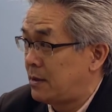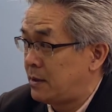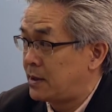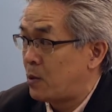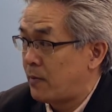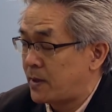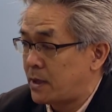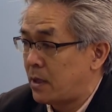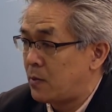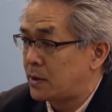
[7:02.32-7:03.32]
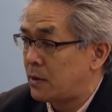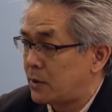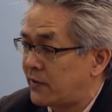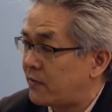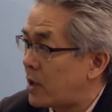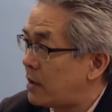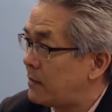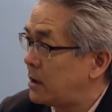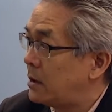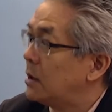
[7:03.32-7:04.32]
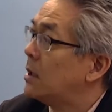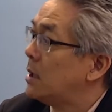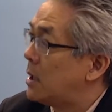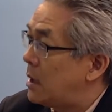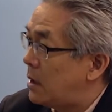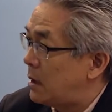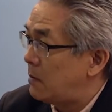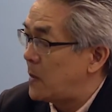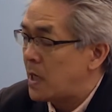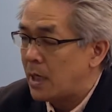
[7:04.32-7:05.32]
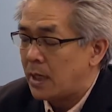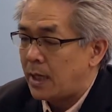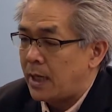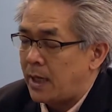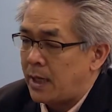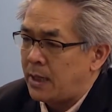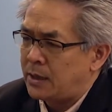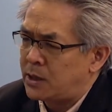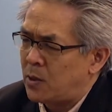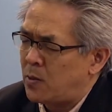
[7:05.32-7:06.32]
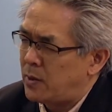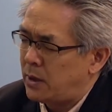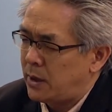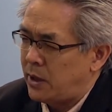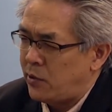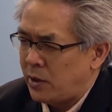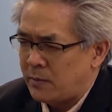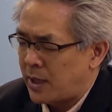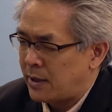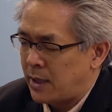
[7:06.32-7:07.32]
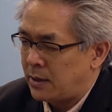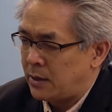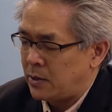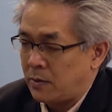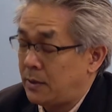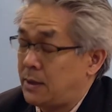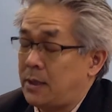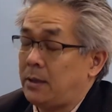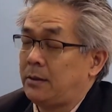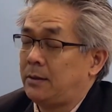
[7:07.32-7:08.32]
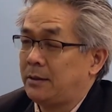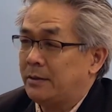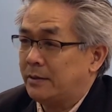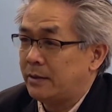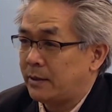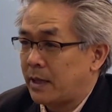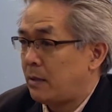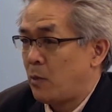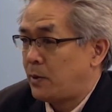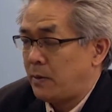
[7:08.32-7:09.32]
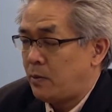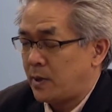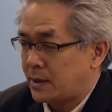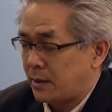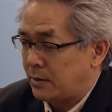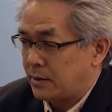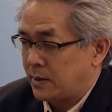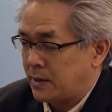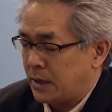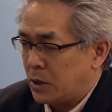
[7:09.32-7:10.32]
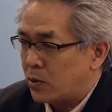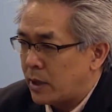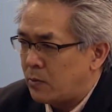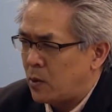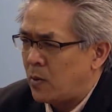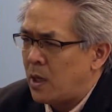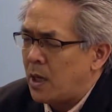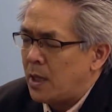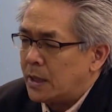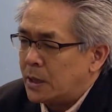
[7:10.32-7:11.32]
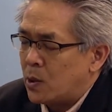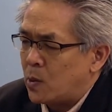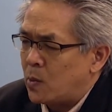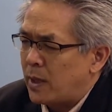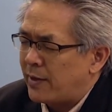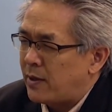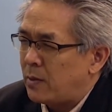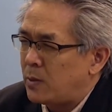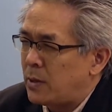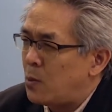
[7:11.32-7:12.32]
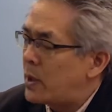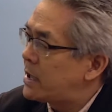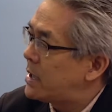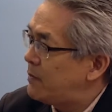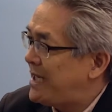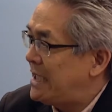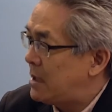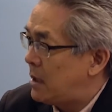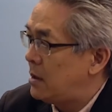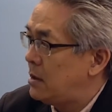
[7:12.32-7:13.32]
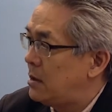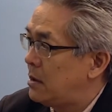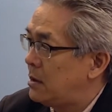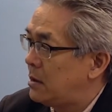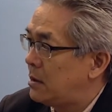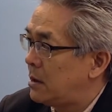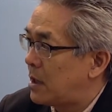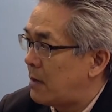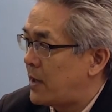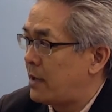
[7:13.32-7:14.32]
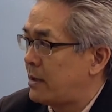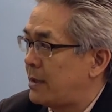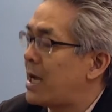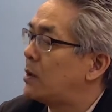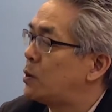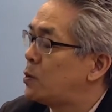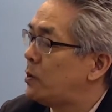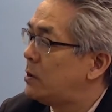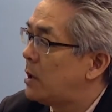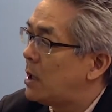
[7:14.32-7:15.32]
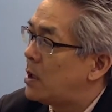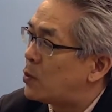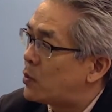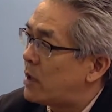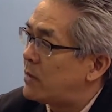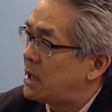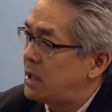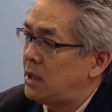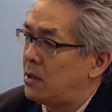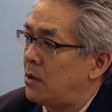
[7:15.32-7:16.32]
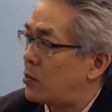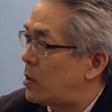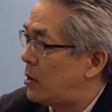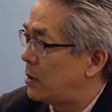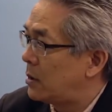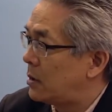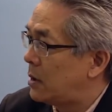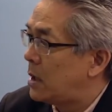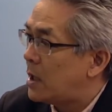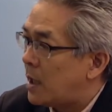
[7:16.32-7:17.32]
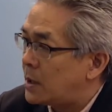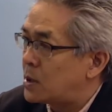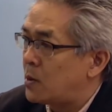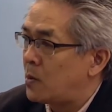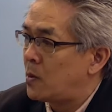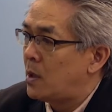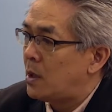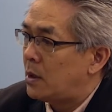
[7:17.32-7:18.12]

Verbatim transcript: swept aside. It was a thriving hub. And so hearing about that, you know, it's like, uh, like, like most people, it's like just incredible. So I thought, you know, what can be done about that? How do we remedy a wrong? And so,